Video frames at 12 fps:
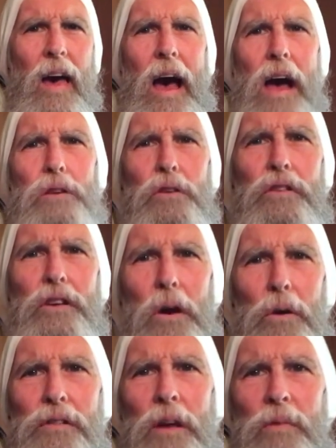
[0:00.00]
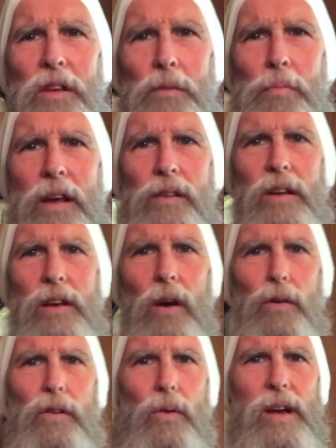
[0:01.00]
I used to go to some of these places in
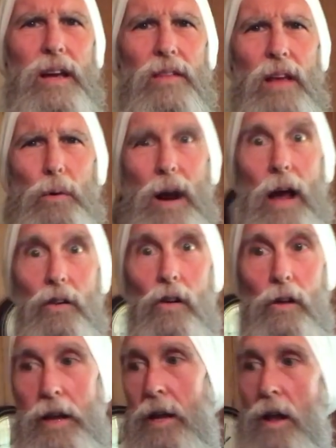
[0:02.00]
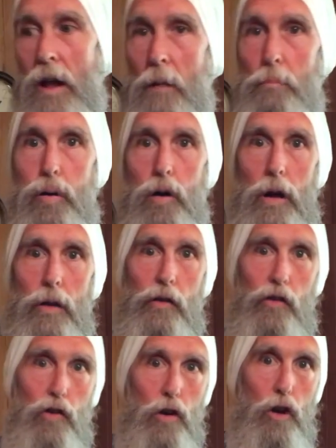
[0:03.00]
Costa Rica, and they would actually put
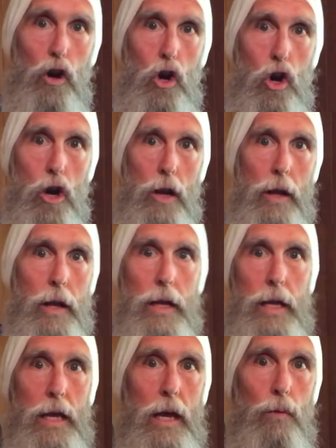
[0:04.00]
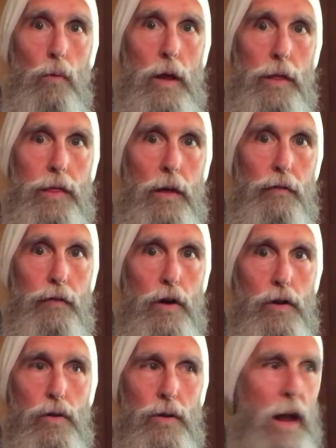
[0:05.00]
sugar in with the
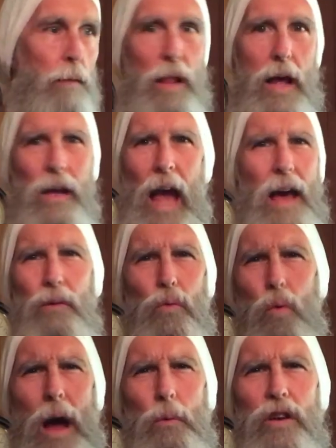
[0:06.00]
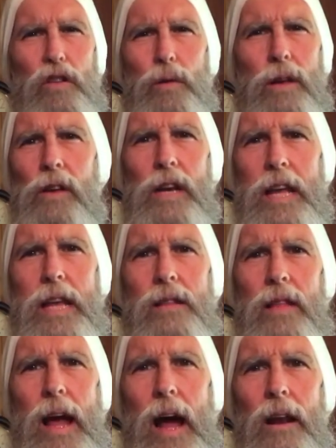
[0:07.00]
fruit. And I'm like, why would you even
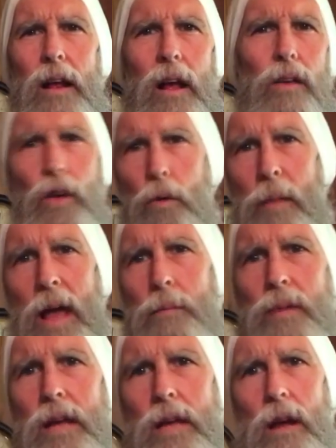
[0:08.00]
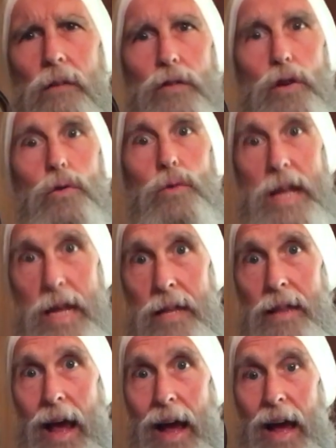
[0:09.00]
need that? So maybe if you
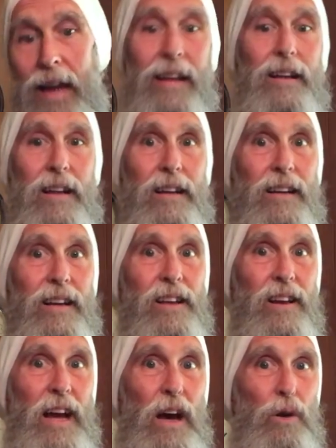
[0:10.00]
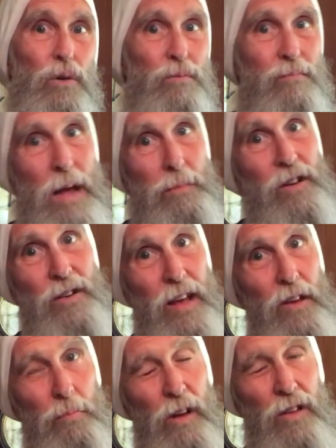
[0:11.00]
need that, you know, maybe your
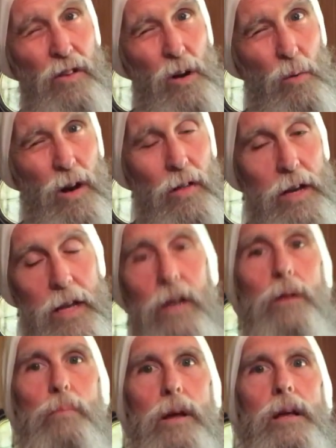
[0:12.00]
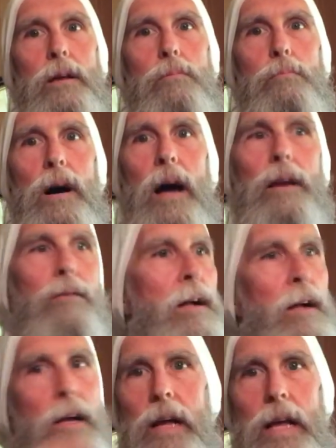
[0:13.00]
taste buds aren't where they need to be. But
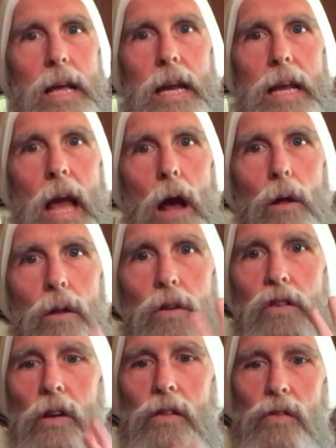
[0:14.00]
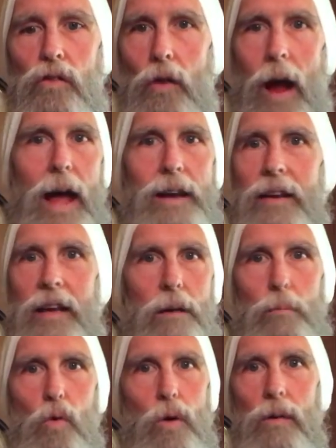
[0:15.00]
anyhow, just try to
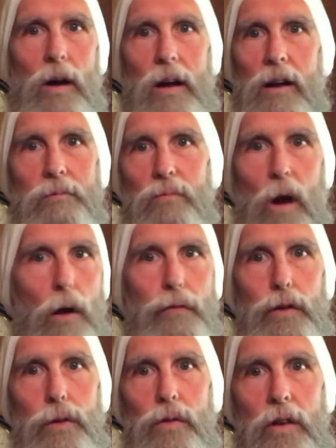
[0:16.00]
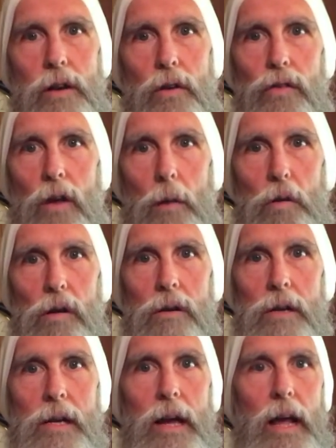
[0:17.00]
get more raw foods in your summer.
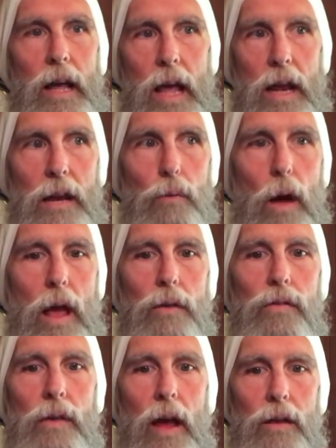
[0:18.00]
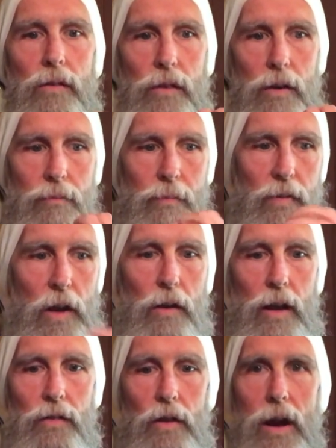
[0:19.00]
And it's
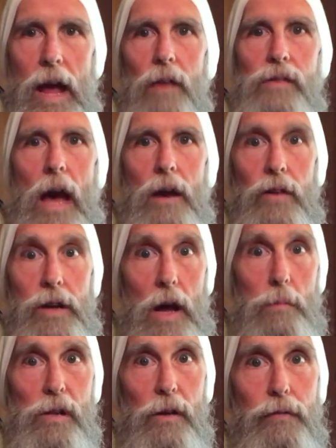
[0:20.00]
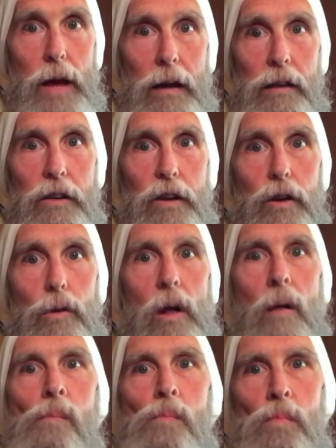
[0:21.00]
going to have kind of a double effect too.
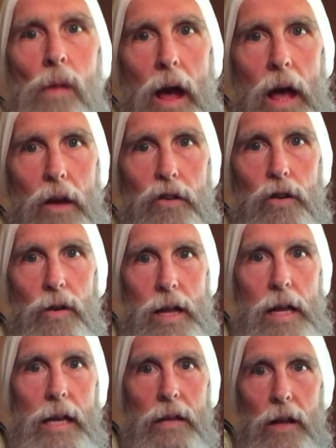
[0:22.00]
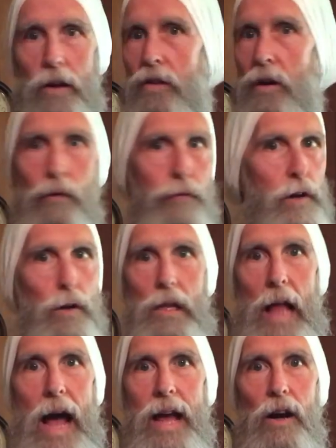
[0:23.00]
As you're eating this, you're going to feel
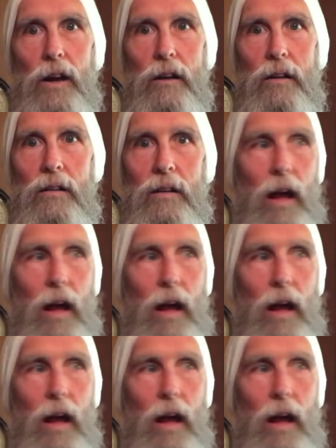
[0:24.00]
lighter.